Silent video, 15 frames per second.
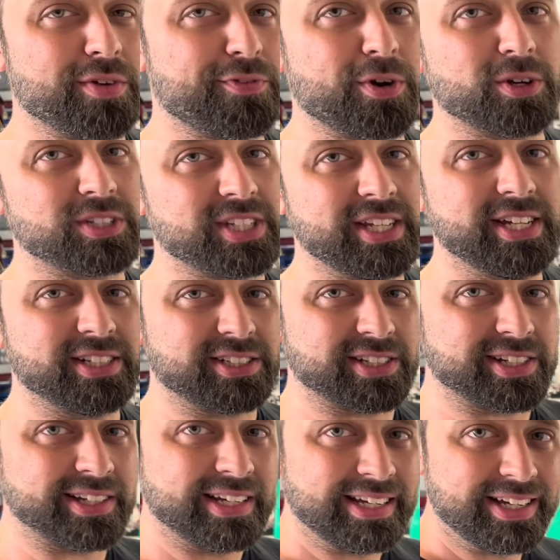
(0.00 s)
first hits
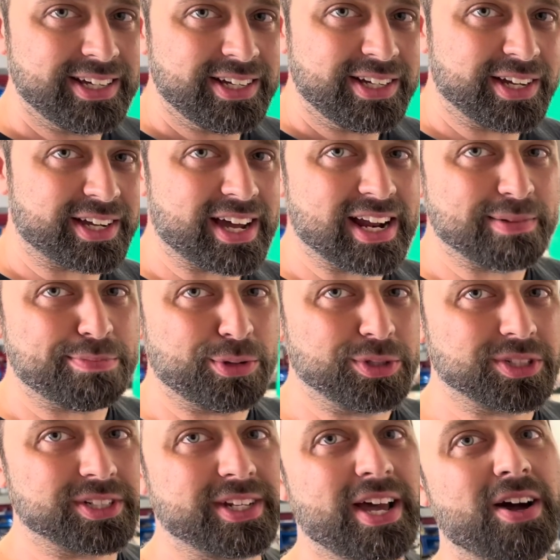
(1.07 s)
it. It kind of pulls
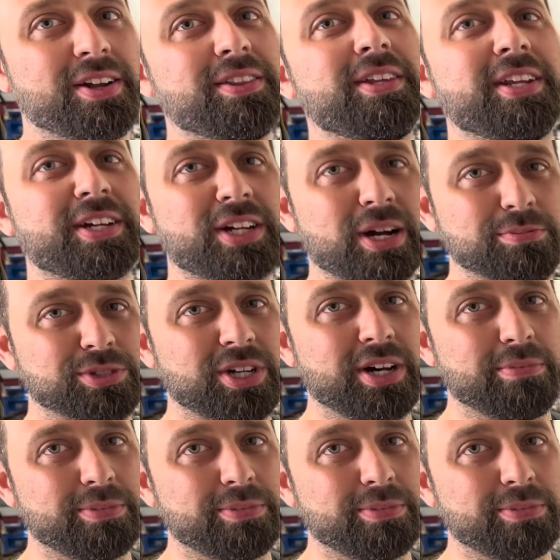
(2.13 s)
it down and then it comes up.